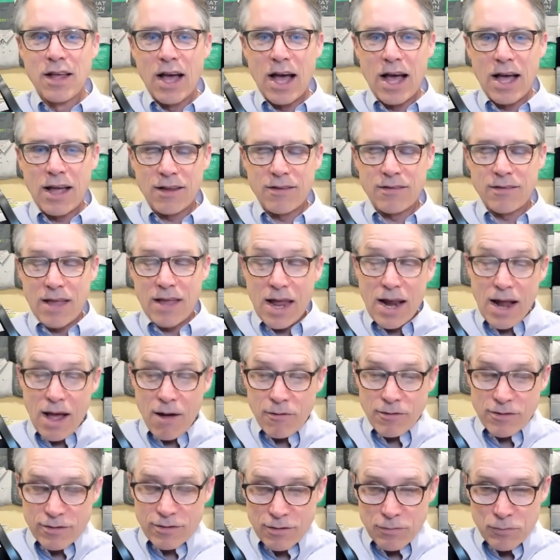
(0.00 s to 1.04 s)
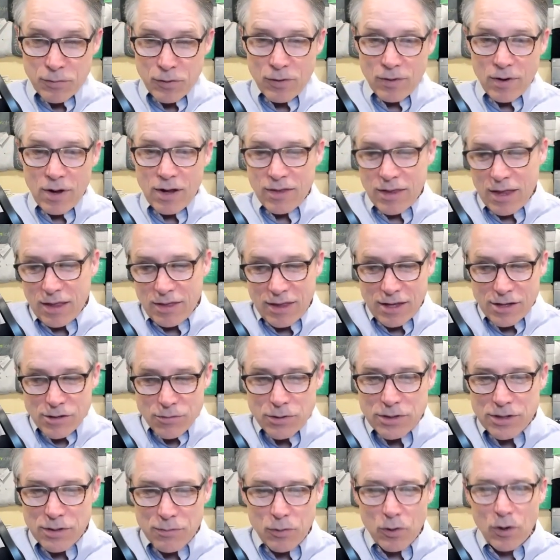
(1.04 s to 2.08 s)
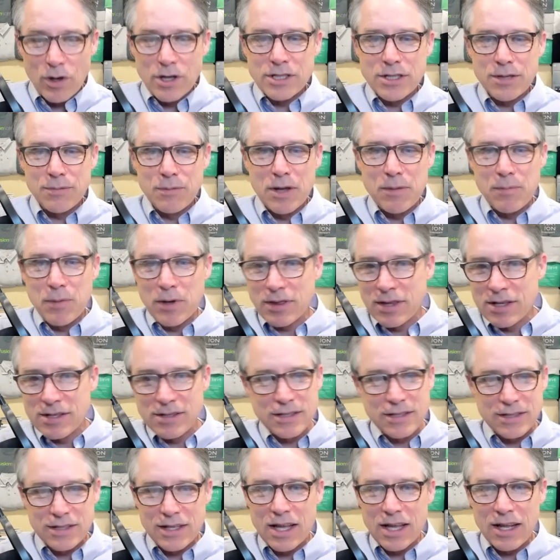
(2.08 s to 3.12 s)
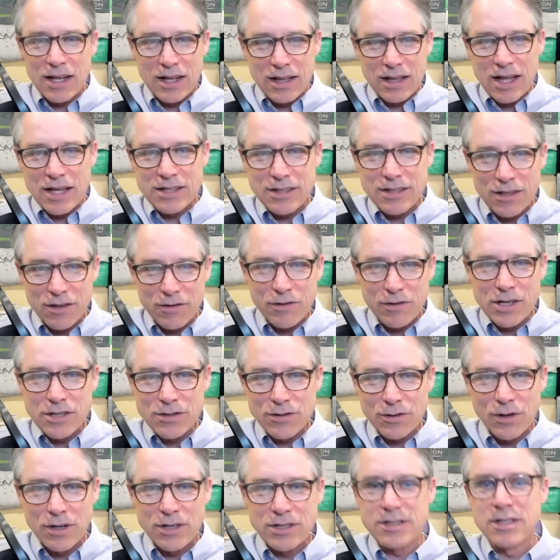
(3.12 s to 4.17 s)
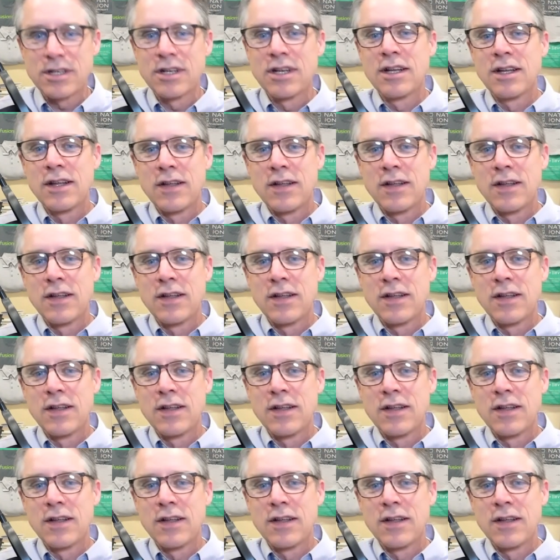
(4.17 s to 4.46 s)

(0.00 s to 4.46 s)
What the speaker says: I said that this was important to me, but this is getting less of the resource.